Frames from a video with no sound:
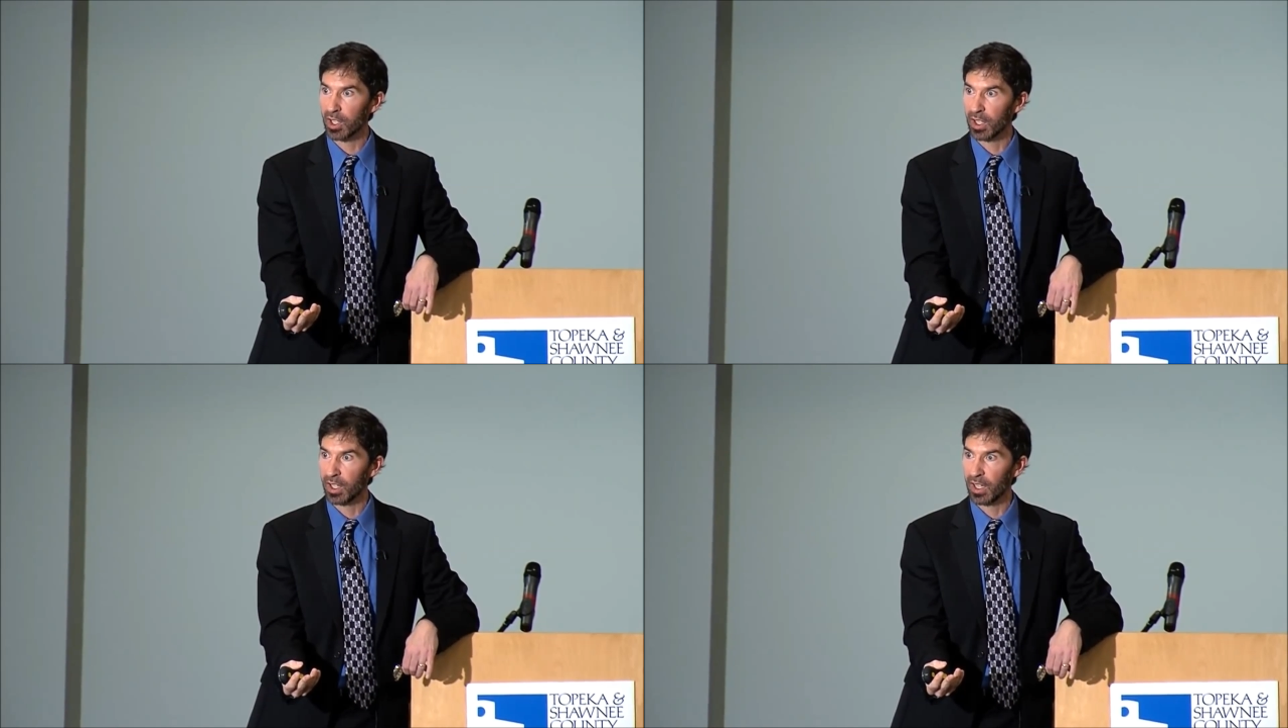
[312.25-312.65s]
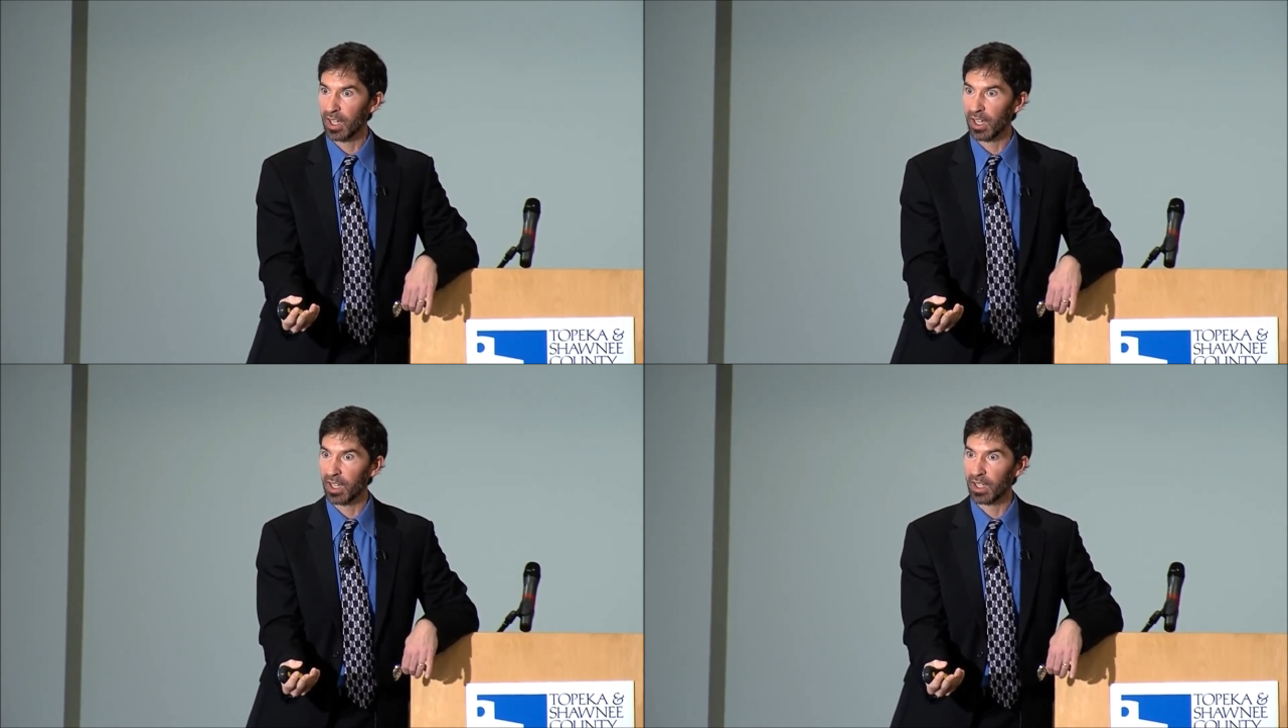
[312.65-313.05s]
Does
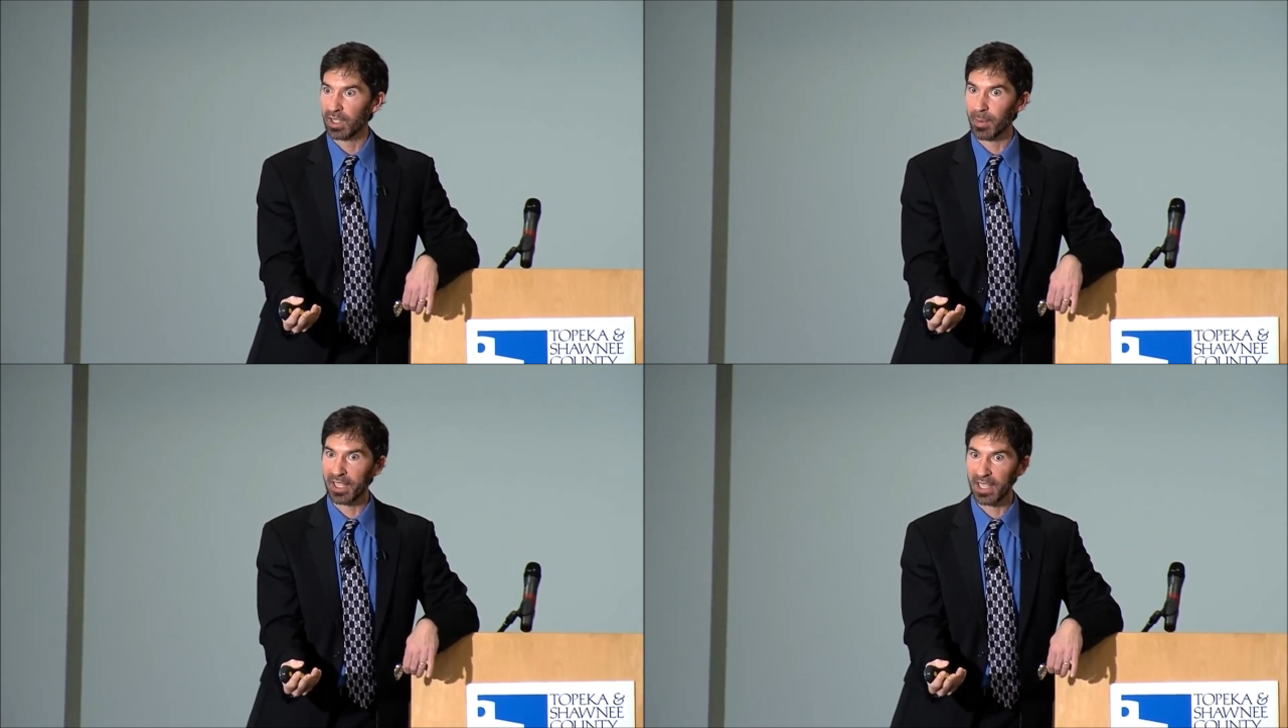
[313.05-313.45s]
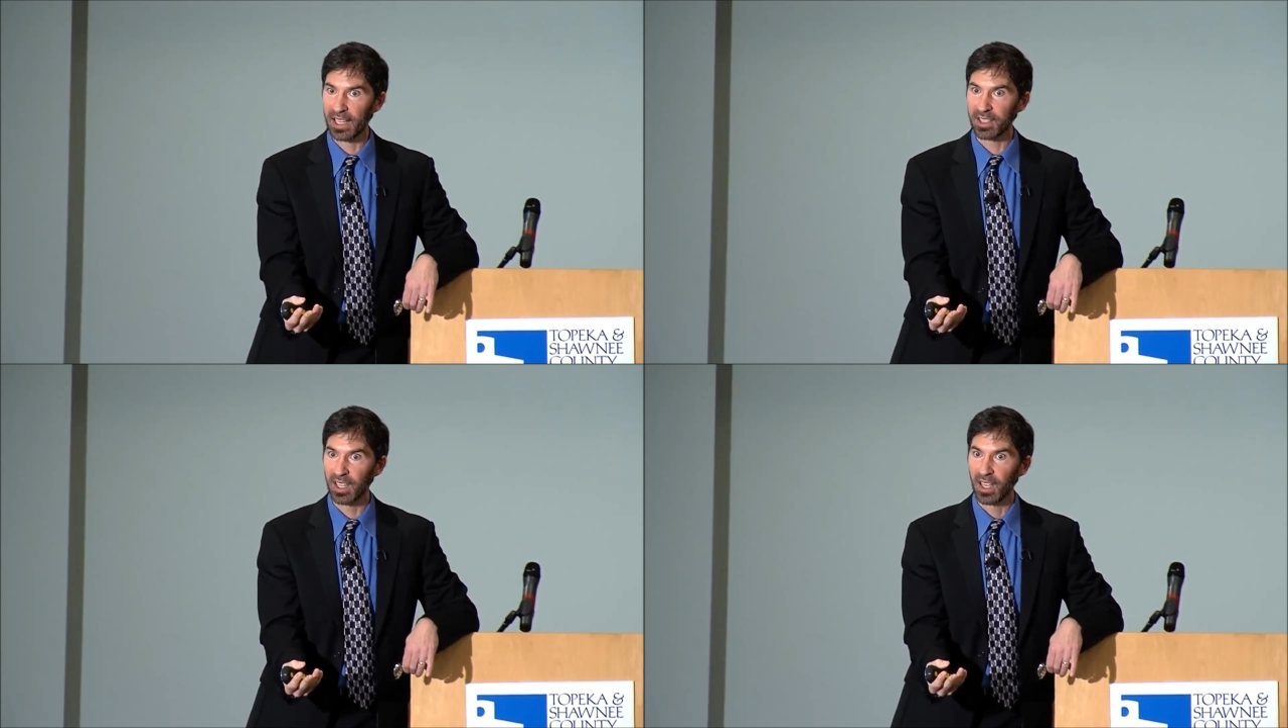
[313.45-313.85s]
that make
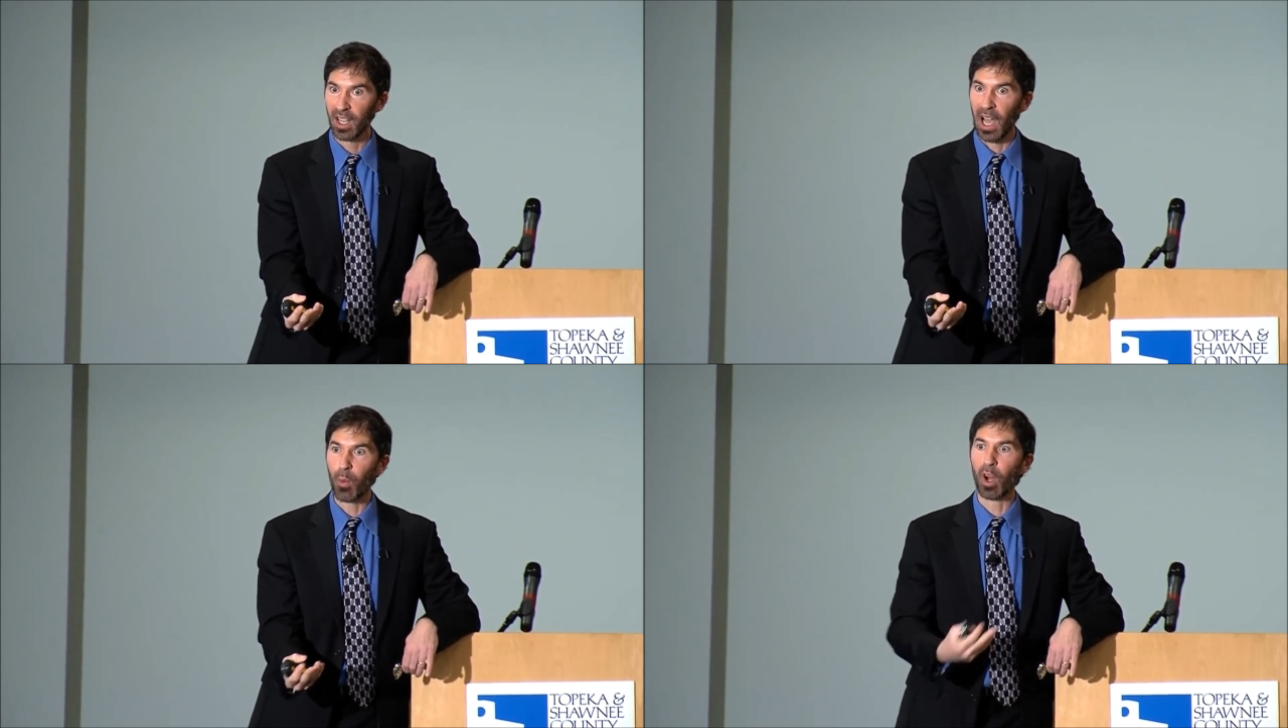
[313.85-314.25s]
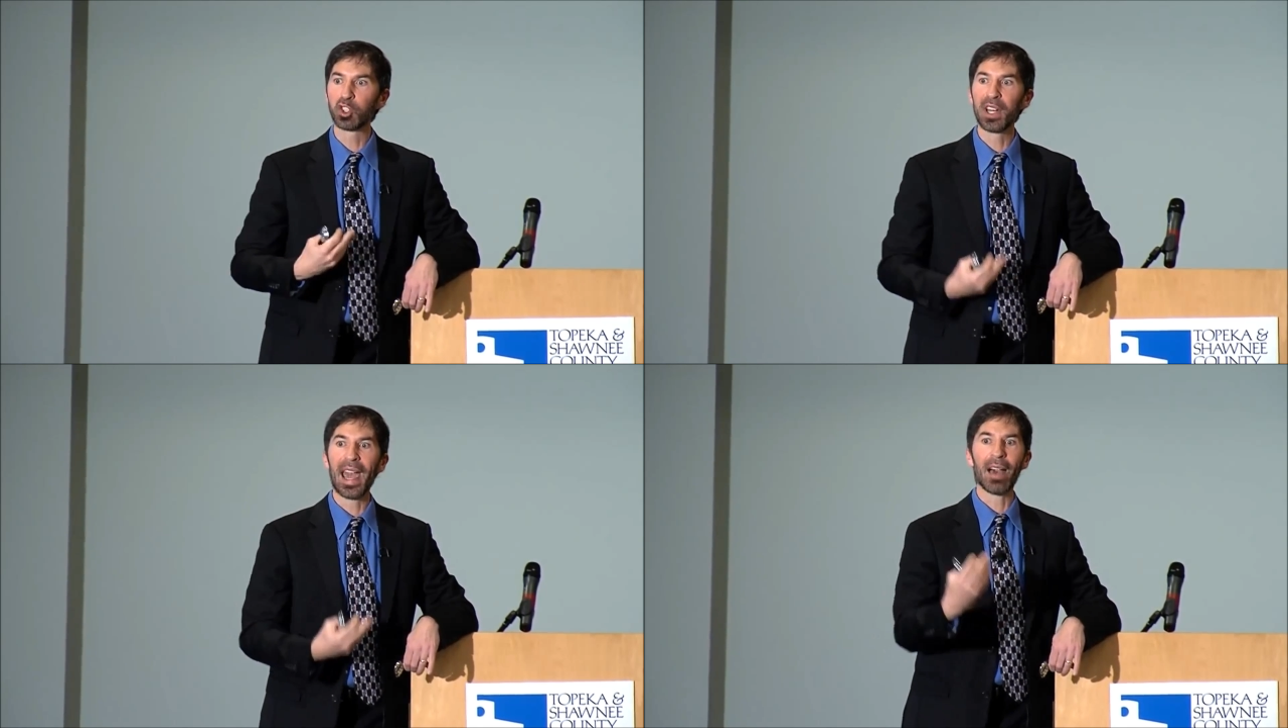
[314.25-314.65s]
sense? I
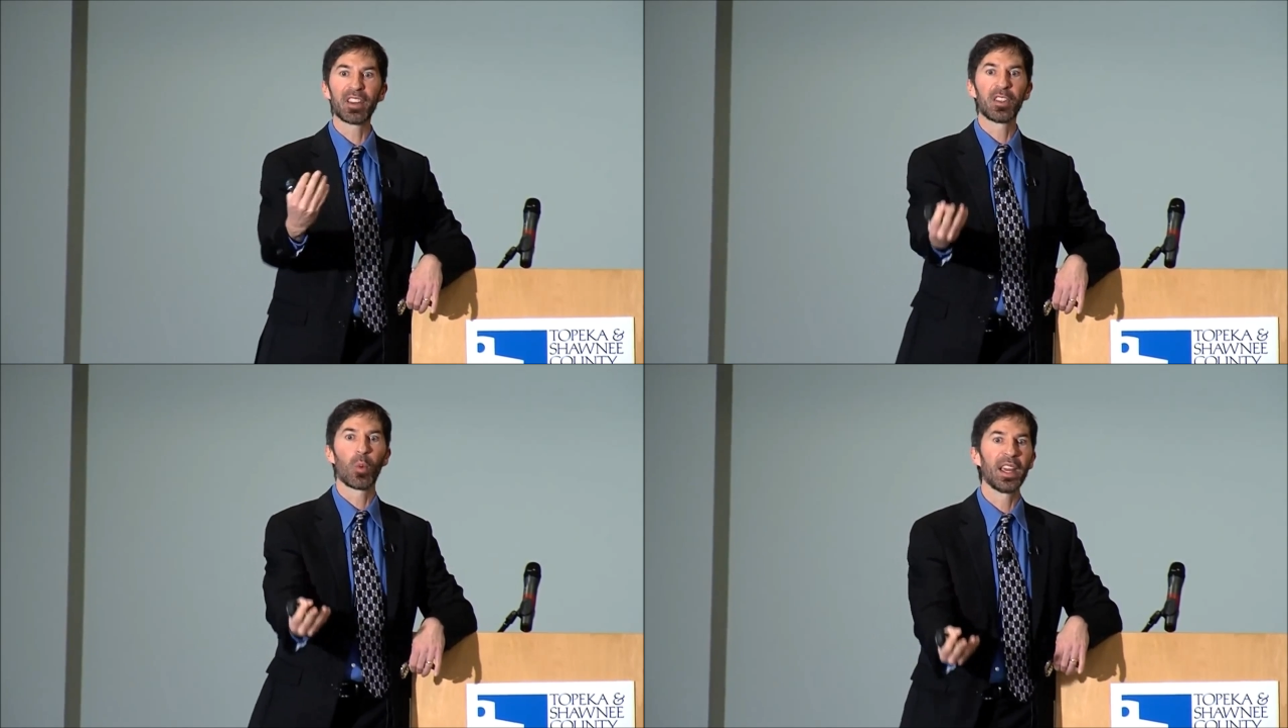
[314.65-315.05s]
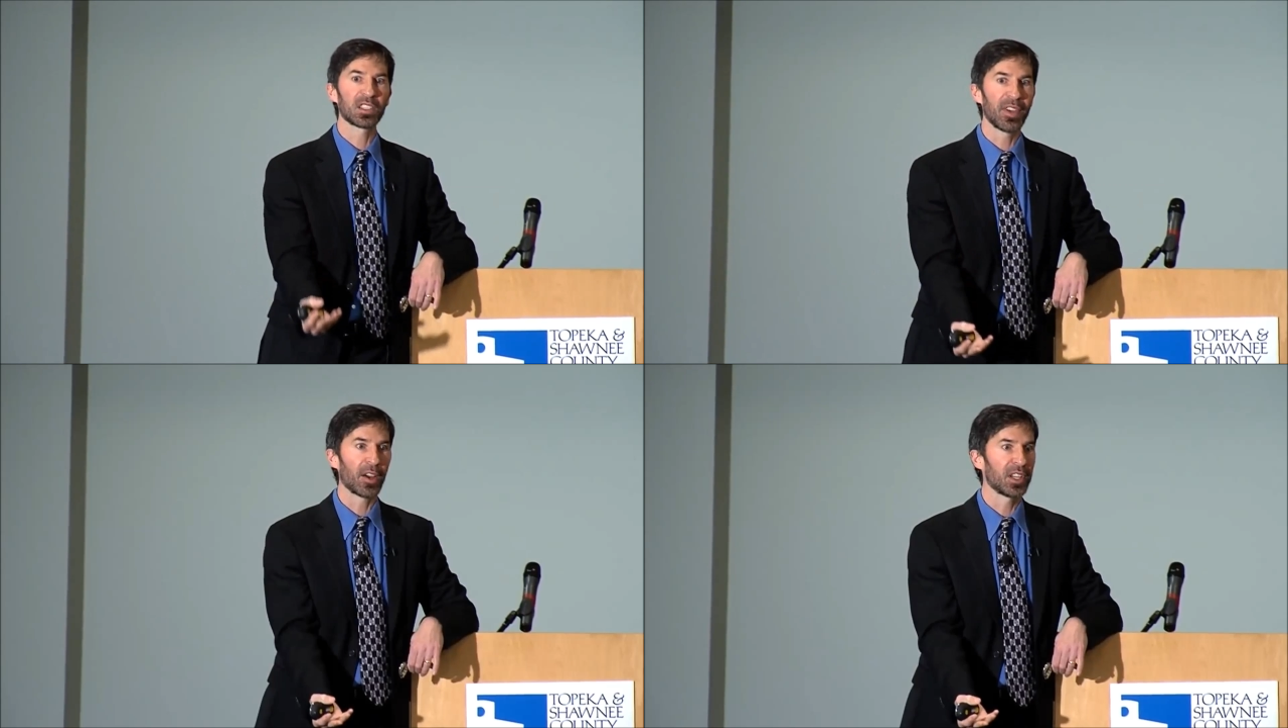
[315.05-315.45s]
want you to have it in the way
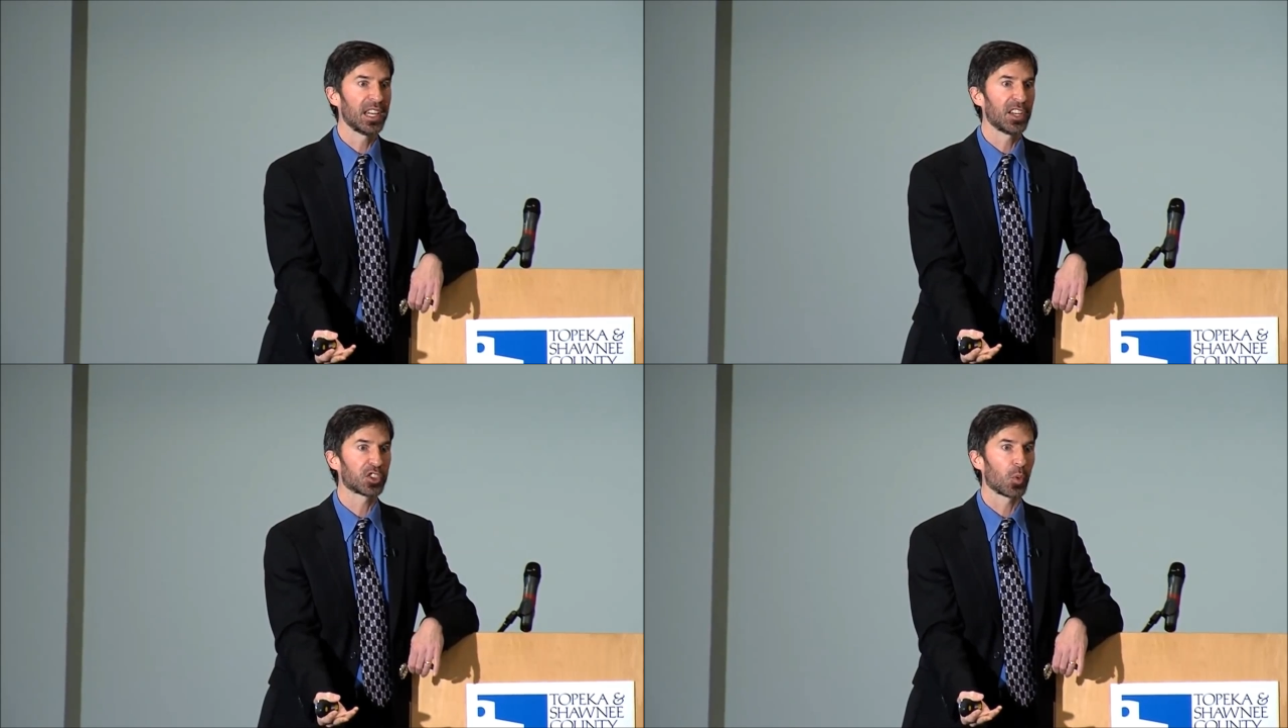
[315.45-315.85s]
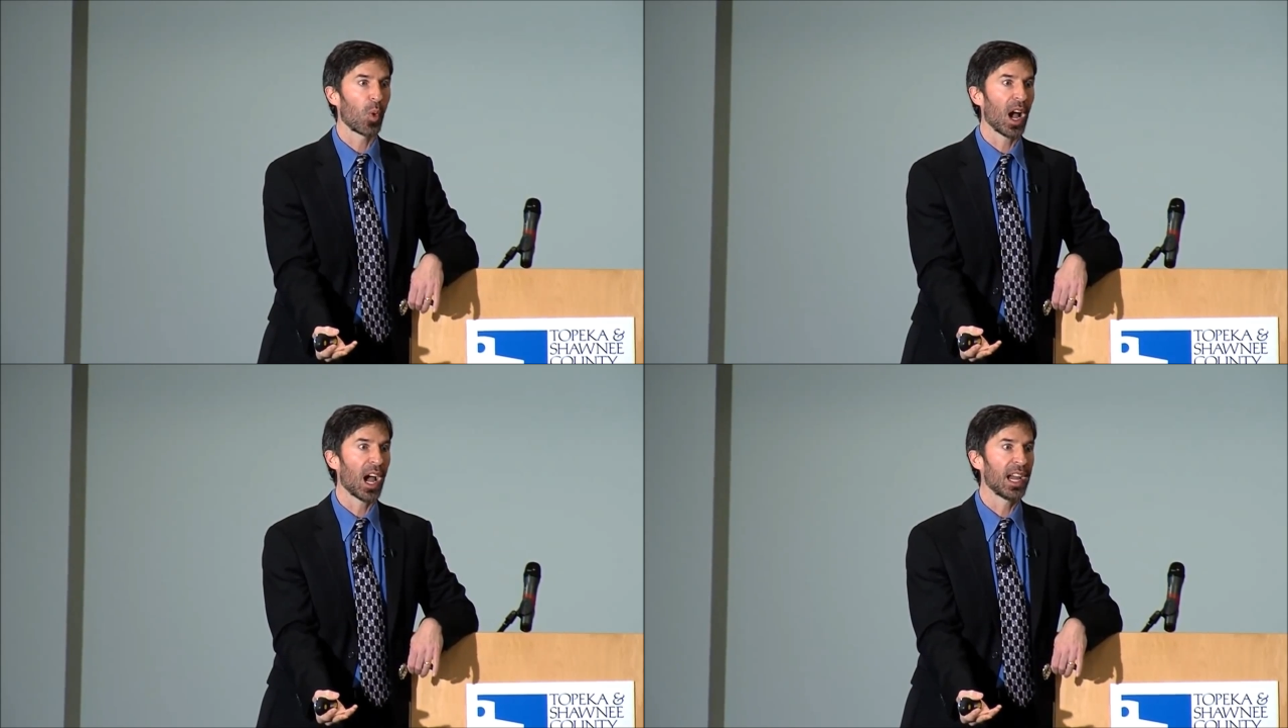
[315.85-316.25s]
it's found in nature.
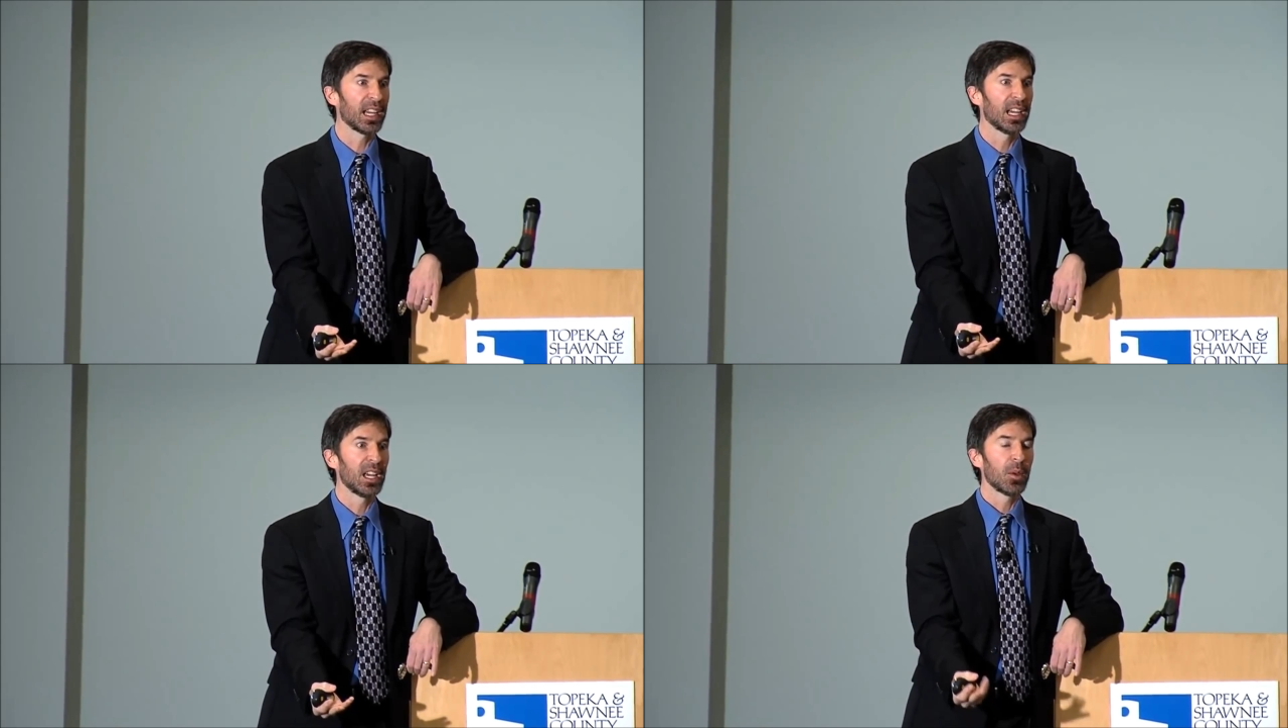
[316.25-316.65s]
Why?